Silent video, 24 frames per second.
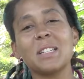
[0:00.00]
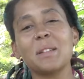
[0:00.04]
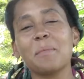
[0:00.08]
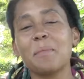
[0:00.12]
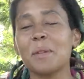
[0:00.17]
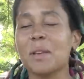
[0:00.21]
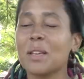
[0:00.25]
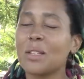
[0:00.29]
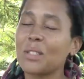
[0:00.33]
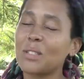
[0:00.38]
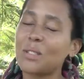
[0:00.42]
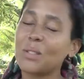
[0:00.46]

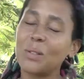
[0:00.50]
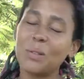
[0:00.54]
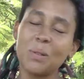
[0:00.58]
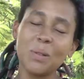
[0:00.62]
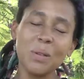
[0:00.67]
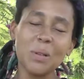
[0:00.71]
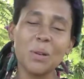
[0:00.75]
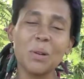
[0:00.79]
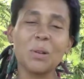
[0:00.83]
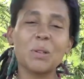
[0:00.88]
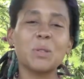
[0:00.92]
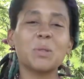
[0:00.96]
DBS 2
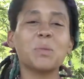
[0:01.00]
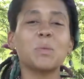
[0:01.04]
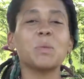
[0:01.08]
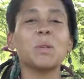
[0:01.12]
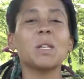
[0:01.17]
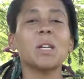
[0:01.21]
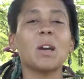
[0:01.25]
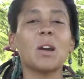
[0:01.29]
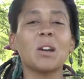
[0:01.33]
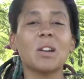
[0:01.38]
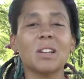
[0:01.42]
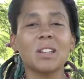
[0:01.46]
Yours.
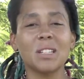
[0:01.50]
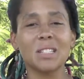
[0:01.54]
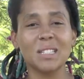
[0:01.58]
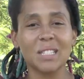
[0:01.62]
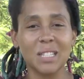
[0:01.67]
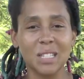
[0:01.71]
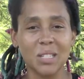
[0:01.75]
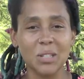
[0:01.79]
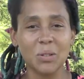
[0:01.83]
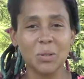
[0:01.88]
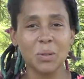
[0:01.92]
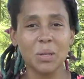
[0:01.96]
We are
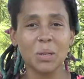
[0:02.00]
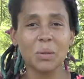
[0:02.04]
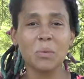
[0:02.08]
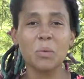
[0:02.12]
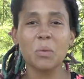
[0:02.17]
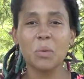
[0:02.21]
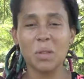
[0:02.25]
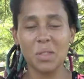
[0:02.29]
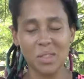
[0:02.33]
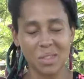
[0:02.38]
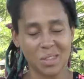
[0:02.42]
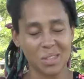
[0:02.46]
continuing
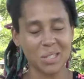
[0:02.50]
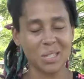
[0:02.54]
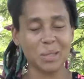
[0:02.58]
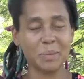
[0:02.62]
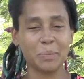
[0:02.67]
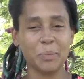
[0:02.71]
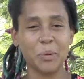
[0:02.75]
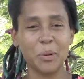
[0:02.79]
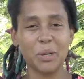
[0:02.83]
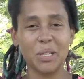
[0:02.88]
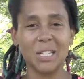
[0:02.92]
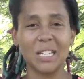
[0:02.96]
with This
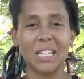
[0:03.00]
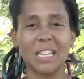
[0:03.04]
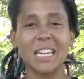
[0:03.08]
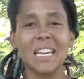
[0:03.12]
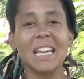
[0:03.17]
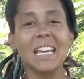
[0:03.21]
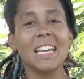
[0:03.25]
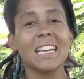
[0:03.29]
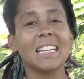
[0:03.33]
Morning.